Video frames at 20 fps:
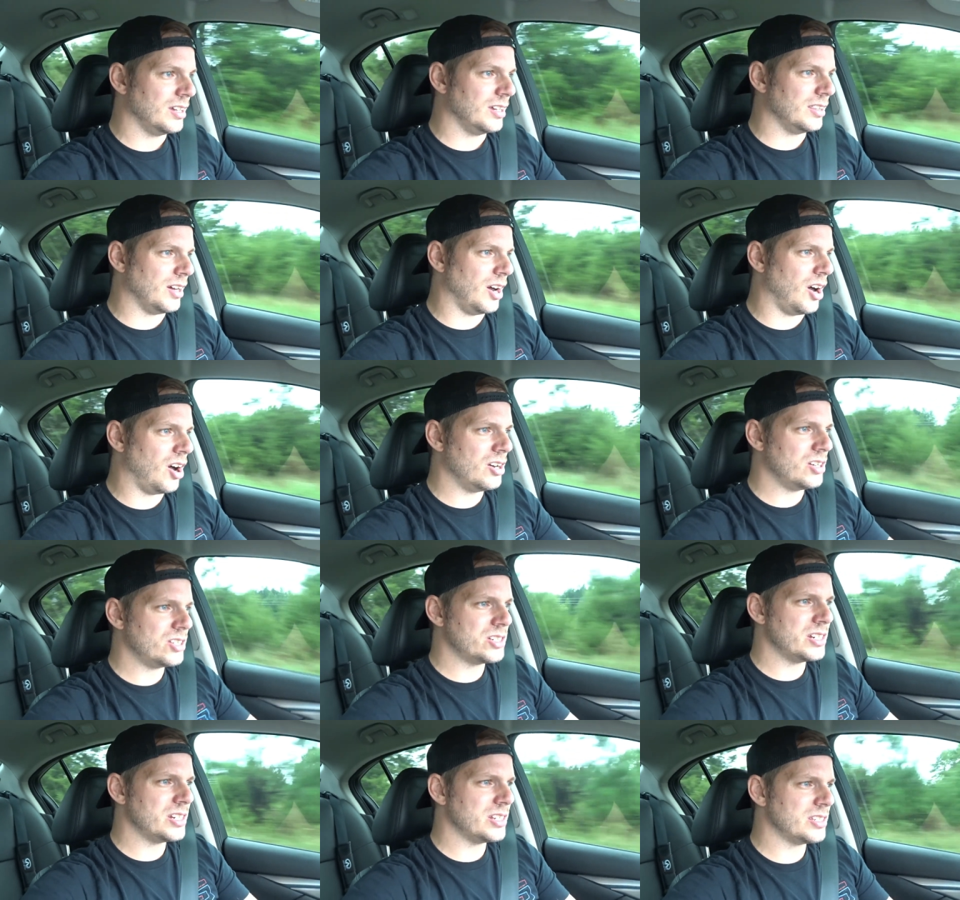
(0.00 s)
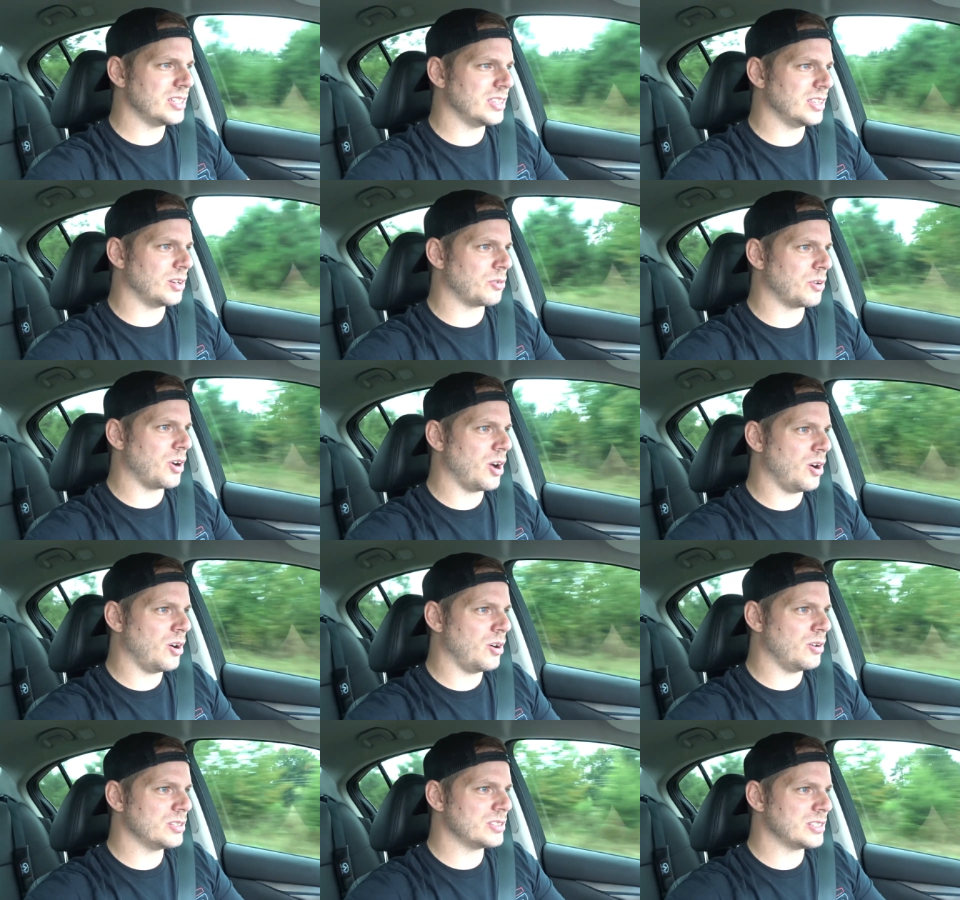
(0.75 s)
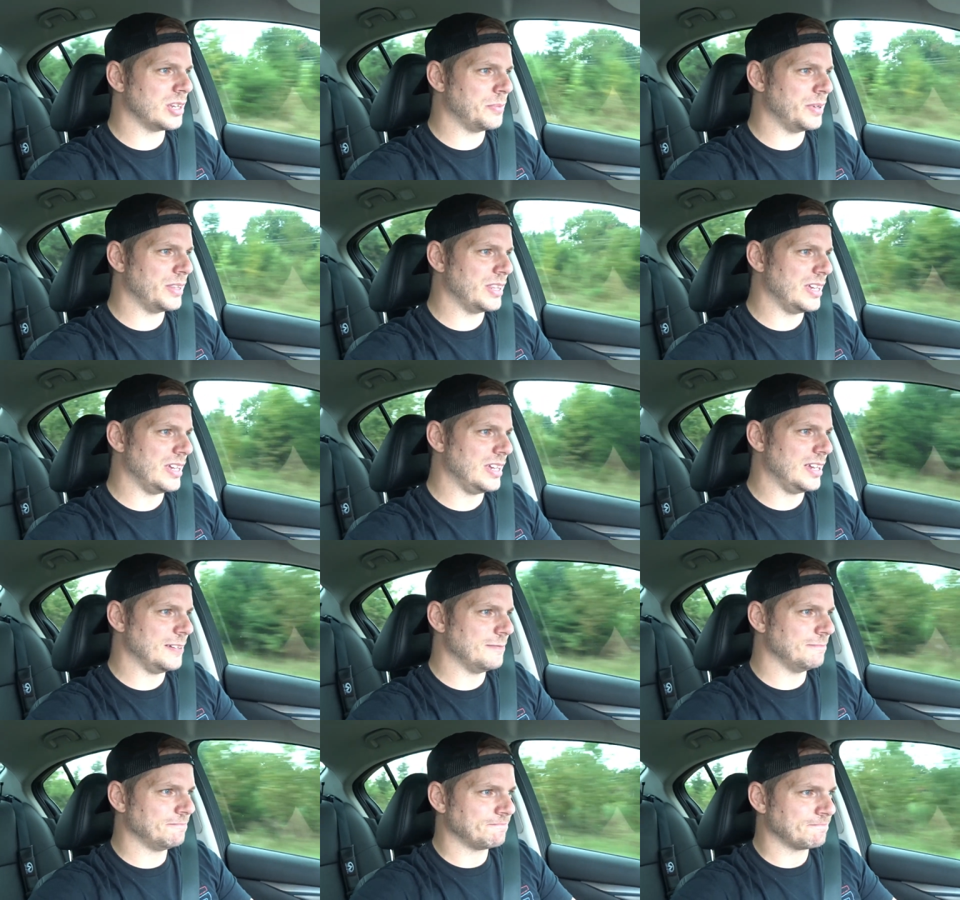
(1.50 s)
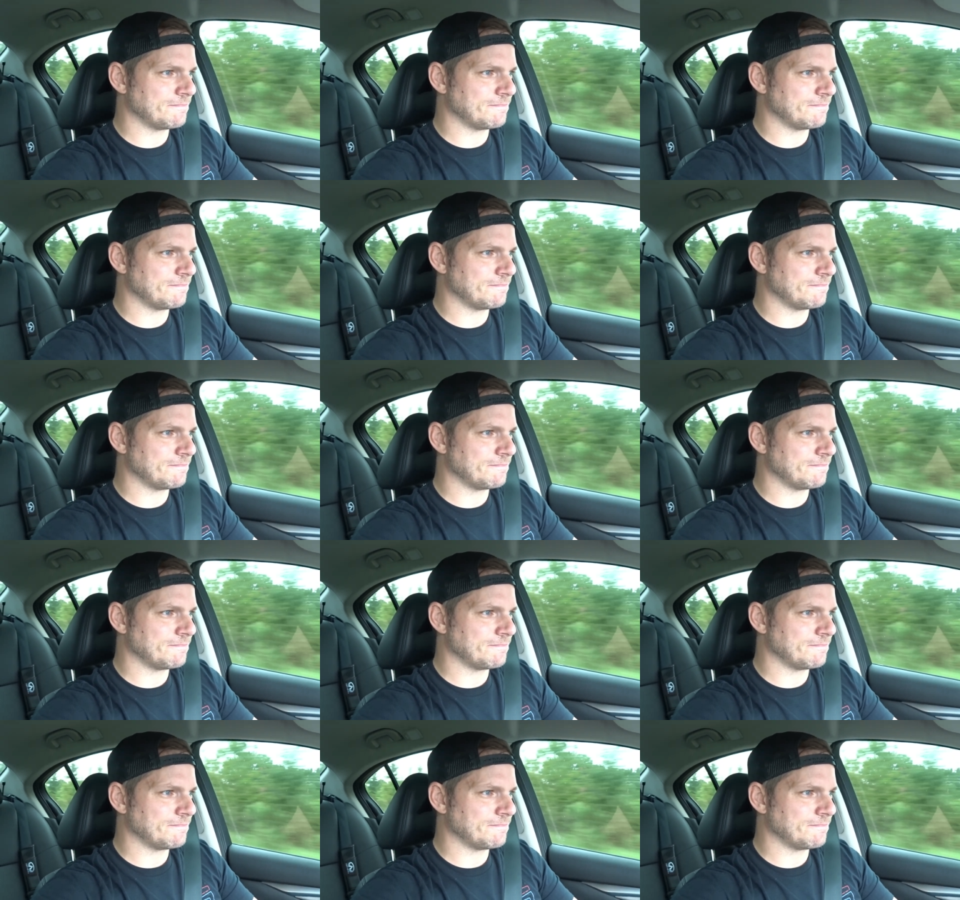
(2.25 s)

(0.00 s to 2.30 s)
the harshness in the road, some of the